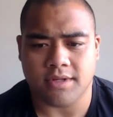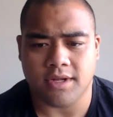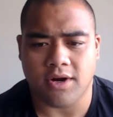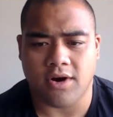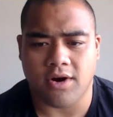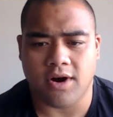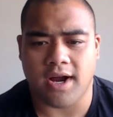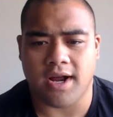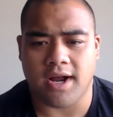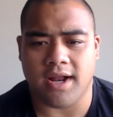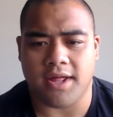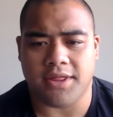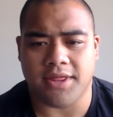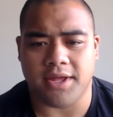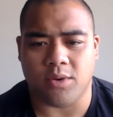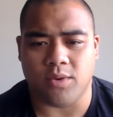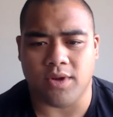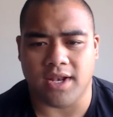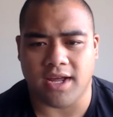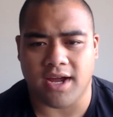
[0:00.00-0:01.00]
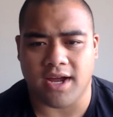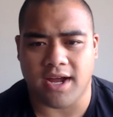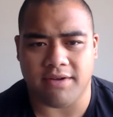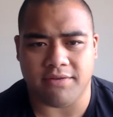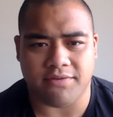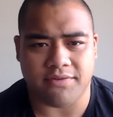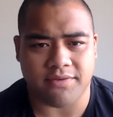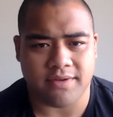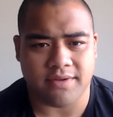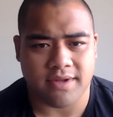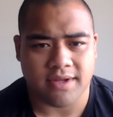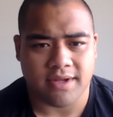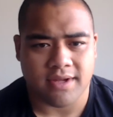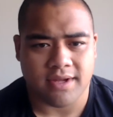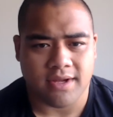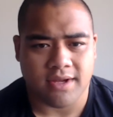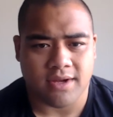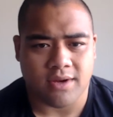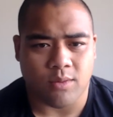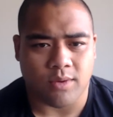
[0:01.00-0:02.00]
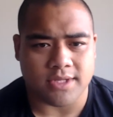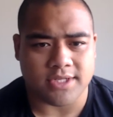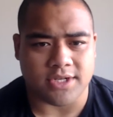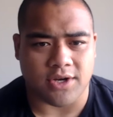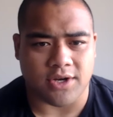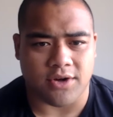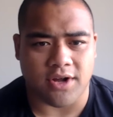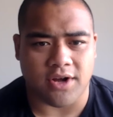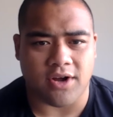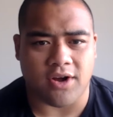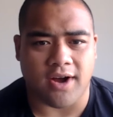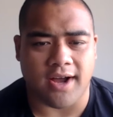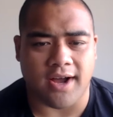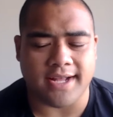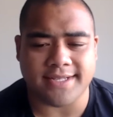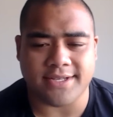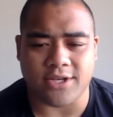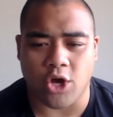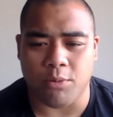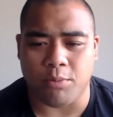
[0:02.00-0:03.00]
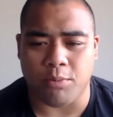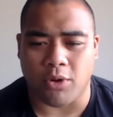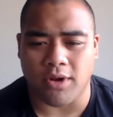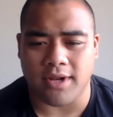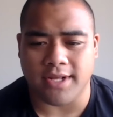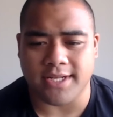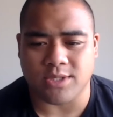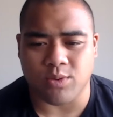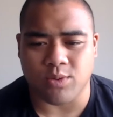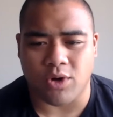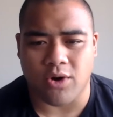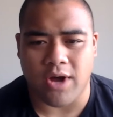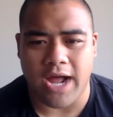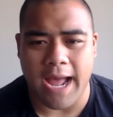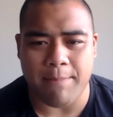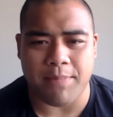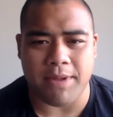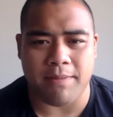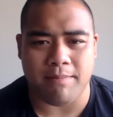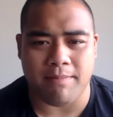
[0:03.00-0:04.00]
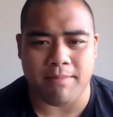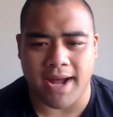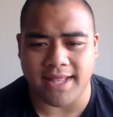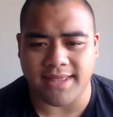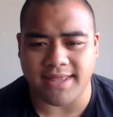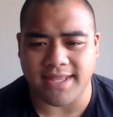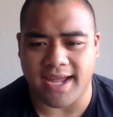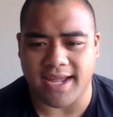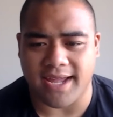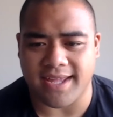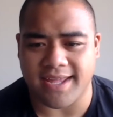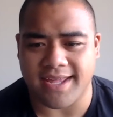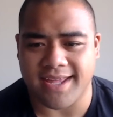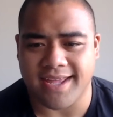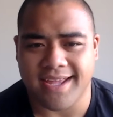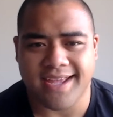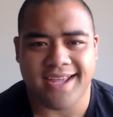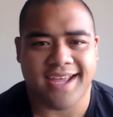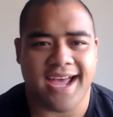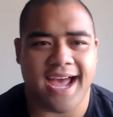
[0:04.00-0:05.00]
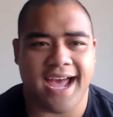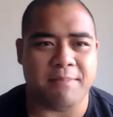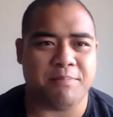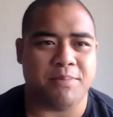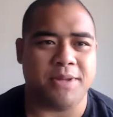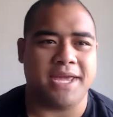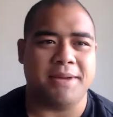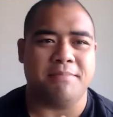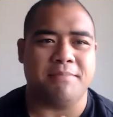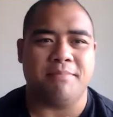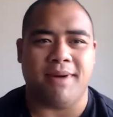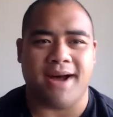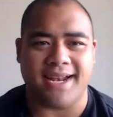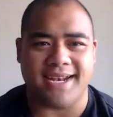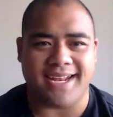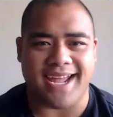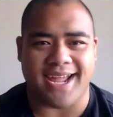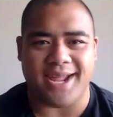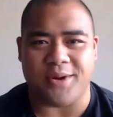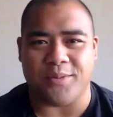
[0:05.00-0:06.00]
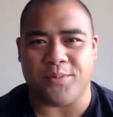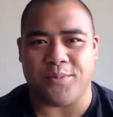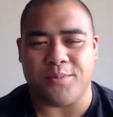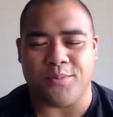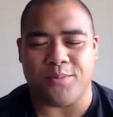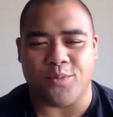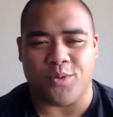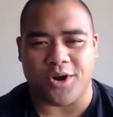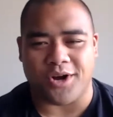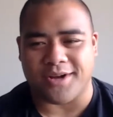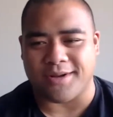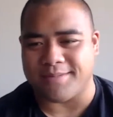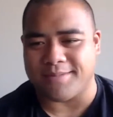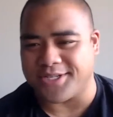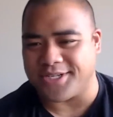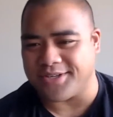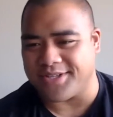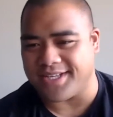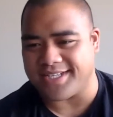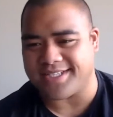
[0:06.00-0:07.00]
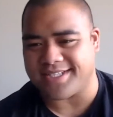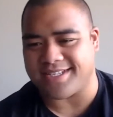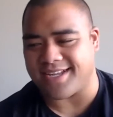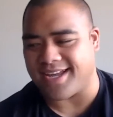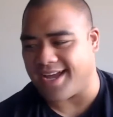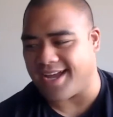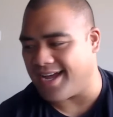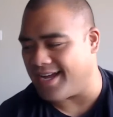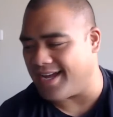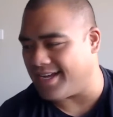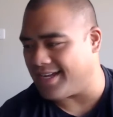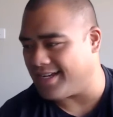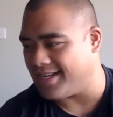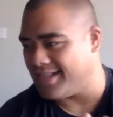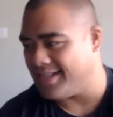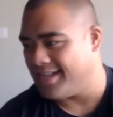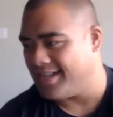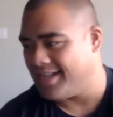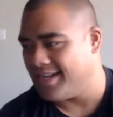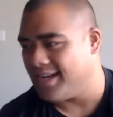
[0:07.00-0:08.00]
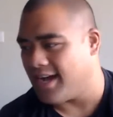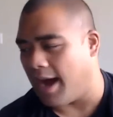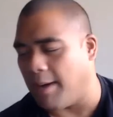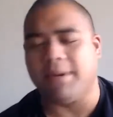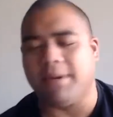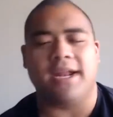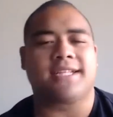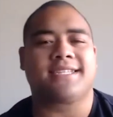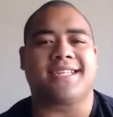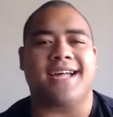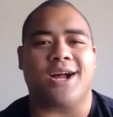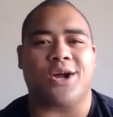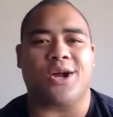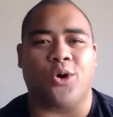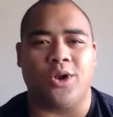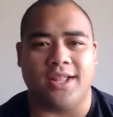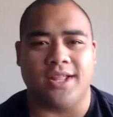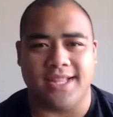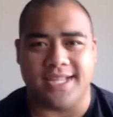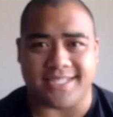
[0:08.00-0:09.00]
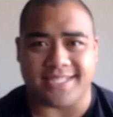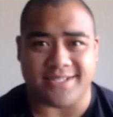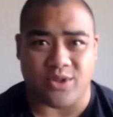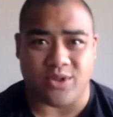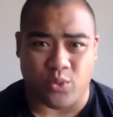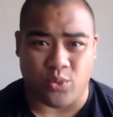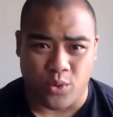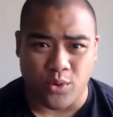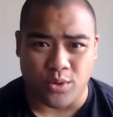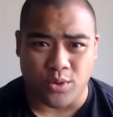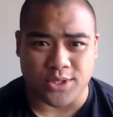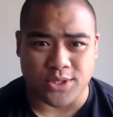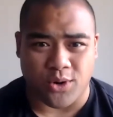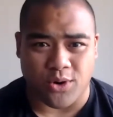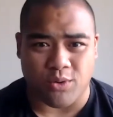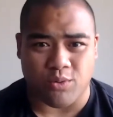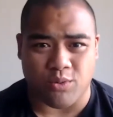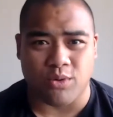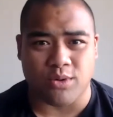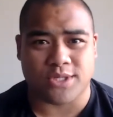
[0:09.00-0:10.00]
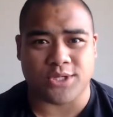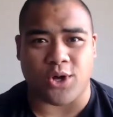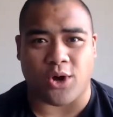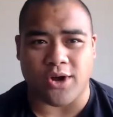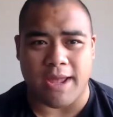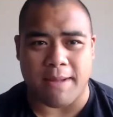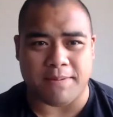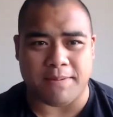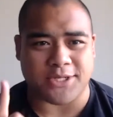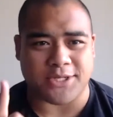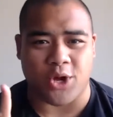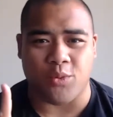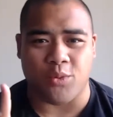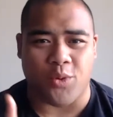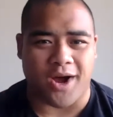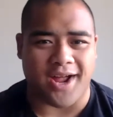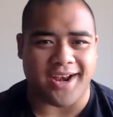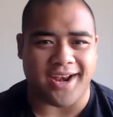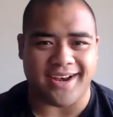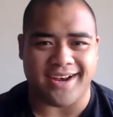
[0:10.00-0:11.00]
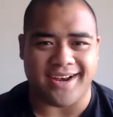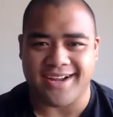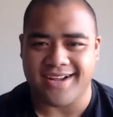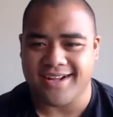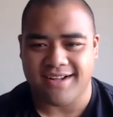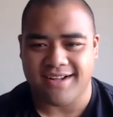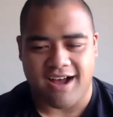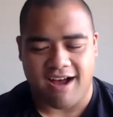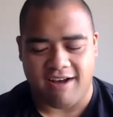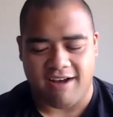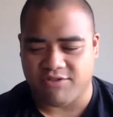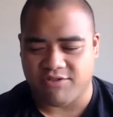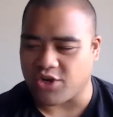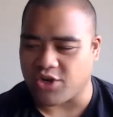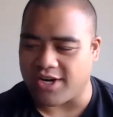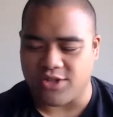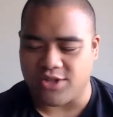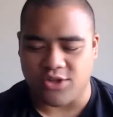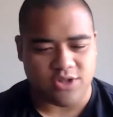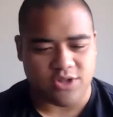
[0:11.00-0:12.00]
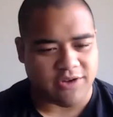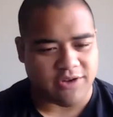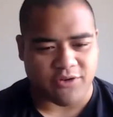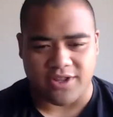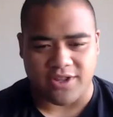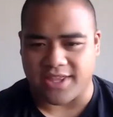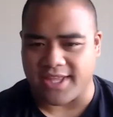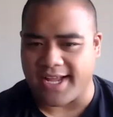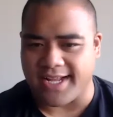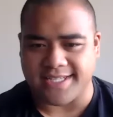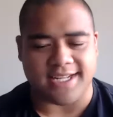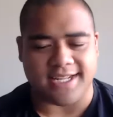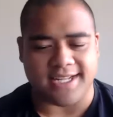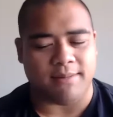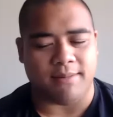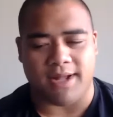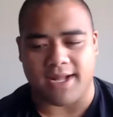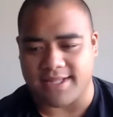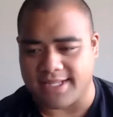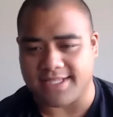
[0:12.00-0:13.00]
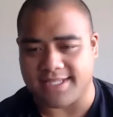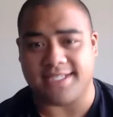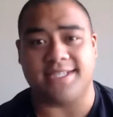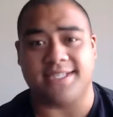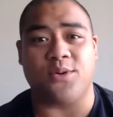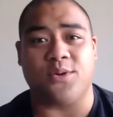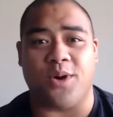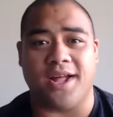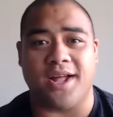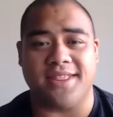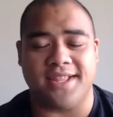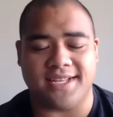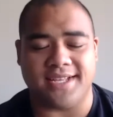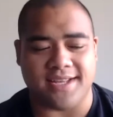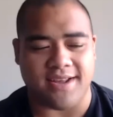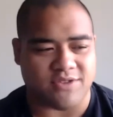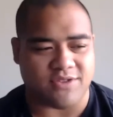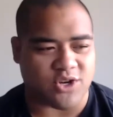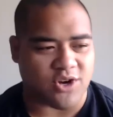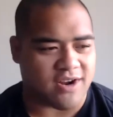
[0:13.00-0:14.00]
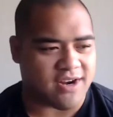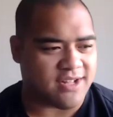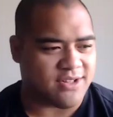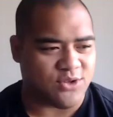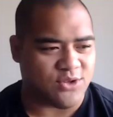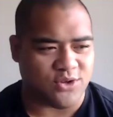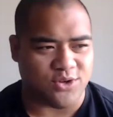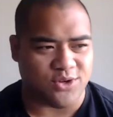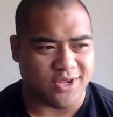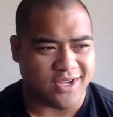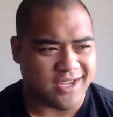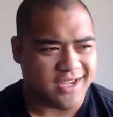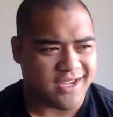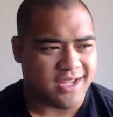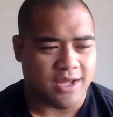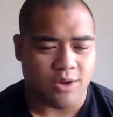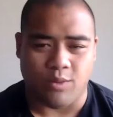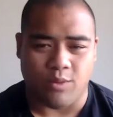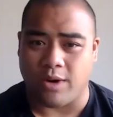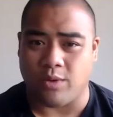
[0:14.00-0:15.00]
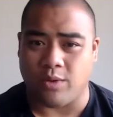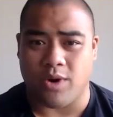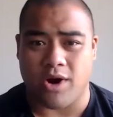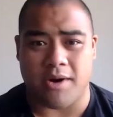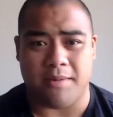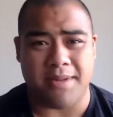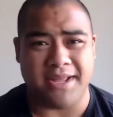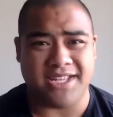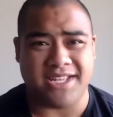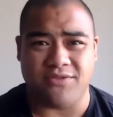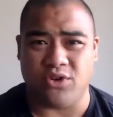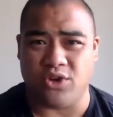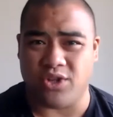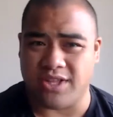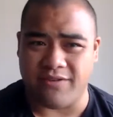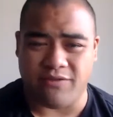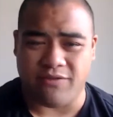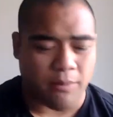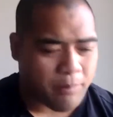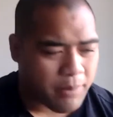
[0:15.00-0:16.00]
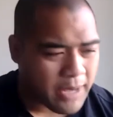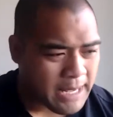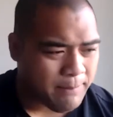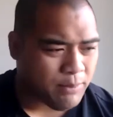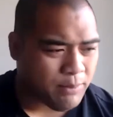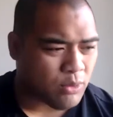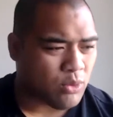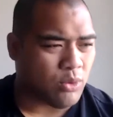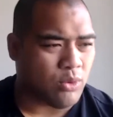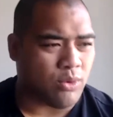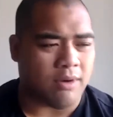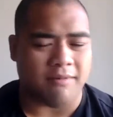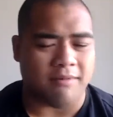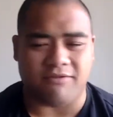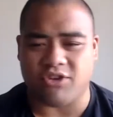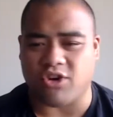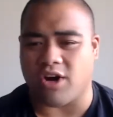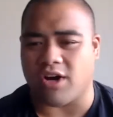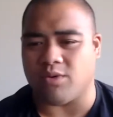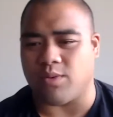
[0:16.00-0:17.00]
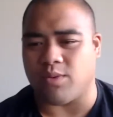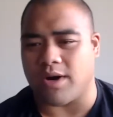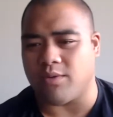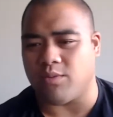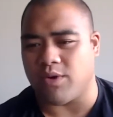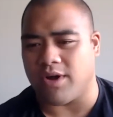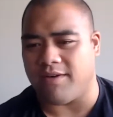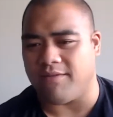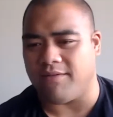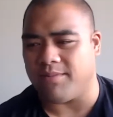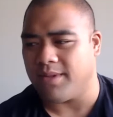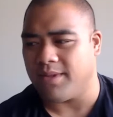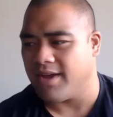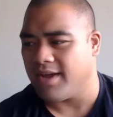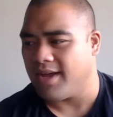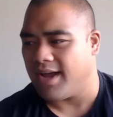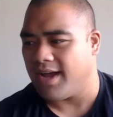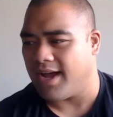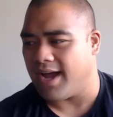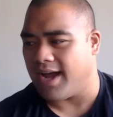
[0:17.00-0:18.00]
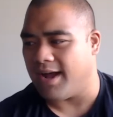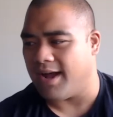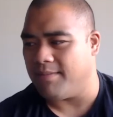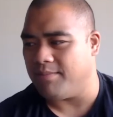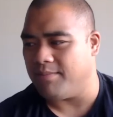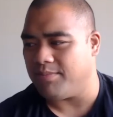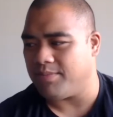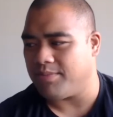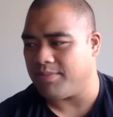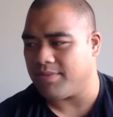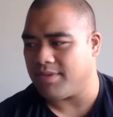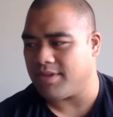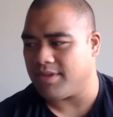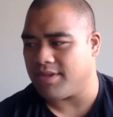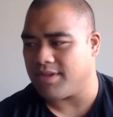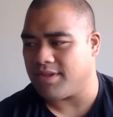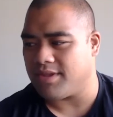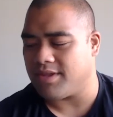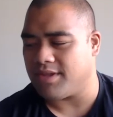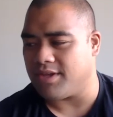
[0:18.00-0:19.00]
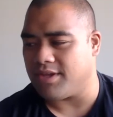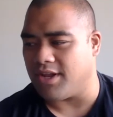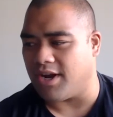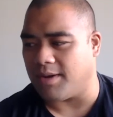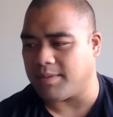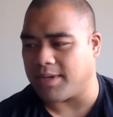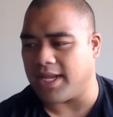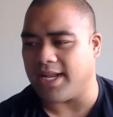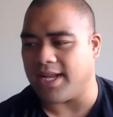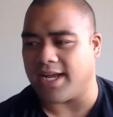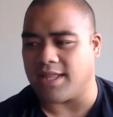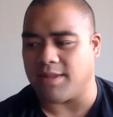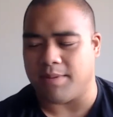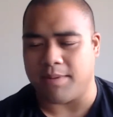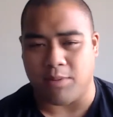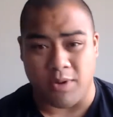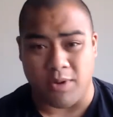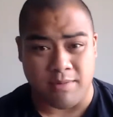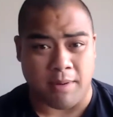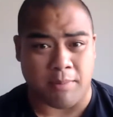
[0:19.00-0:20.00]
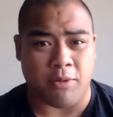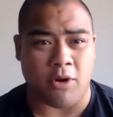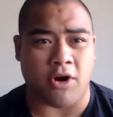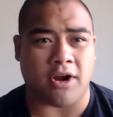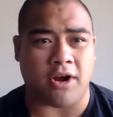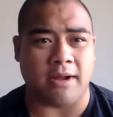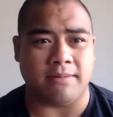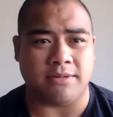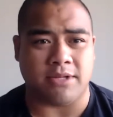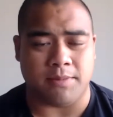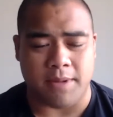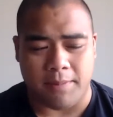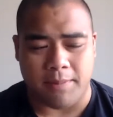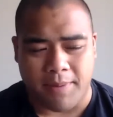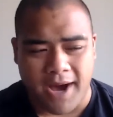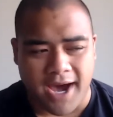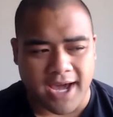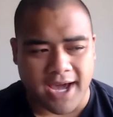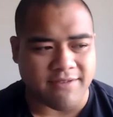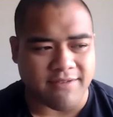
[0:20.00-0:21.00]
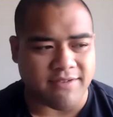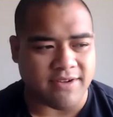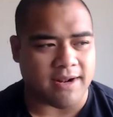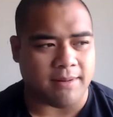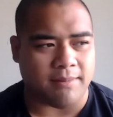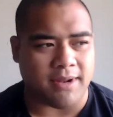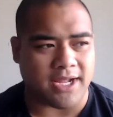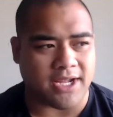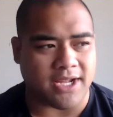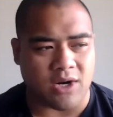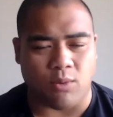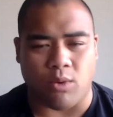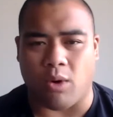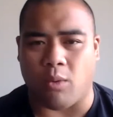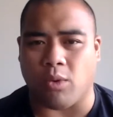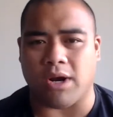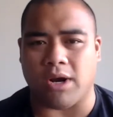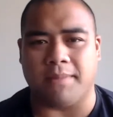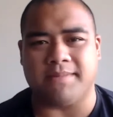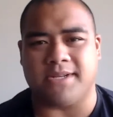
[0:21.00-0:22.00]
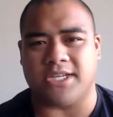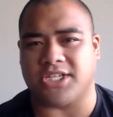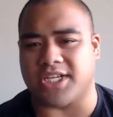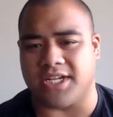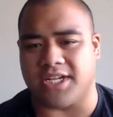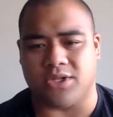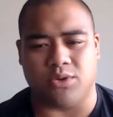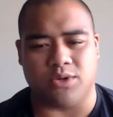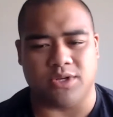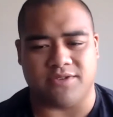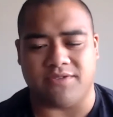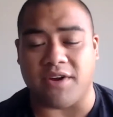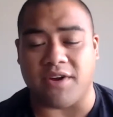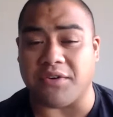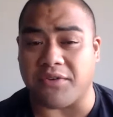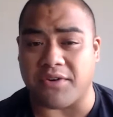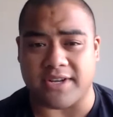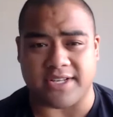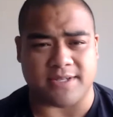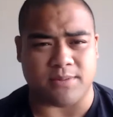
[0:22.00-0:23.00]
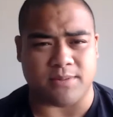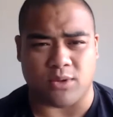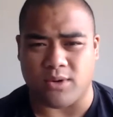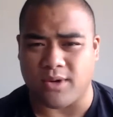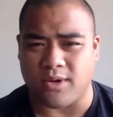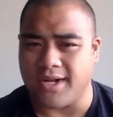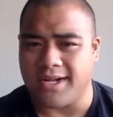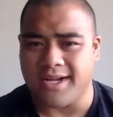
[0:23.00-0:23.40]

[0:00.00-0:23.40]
All right, I think we're live. What's going on, guys? Hope all is well. Happy Monday. Happy Monday. Welcome to this. I'm going to start calling this the Real Talk. Real Talk episode one. I've tried to do different things and I'm like, this is the one. I've tried to do one where I'm interviewing different people. I've tried one where I'm, getting other people in my program to be a part of it. I'm like, you know what? What I'm just going to do is very, very simple.